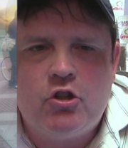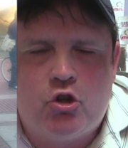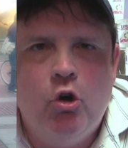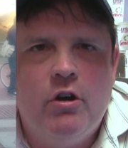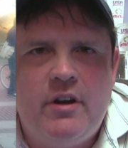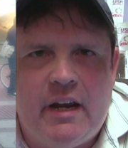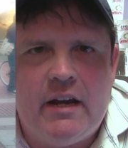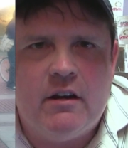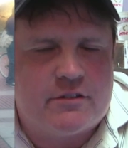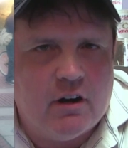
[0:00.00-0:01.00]
good
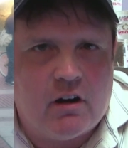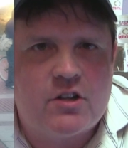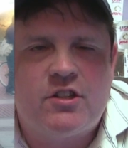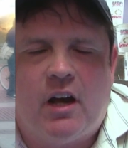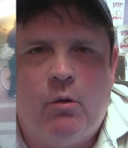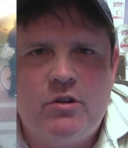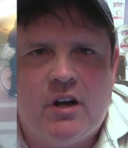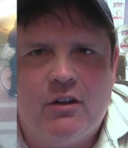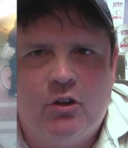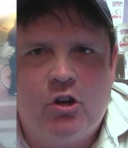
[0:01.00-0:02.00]
in a tux. I would
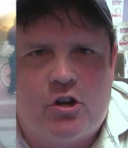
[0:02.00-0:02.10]
not look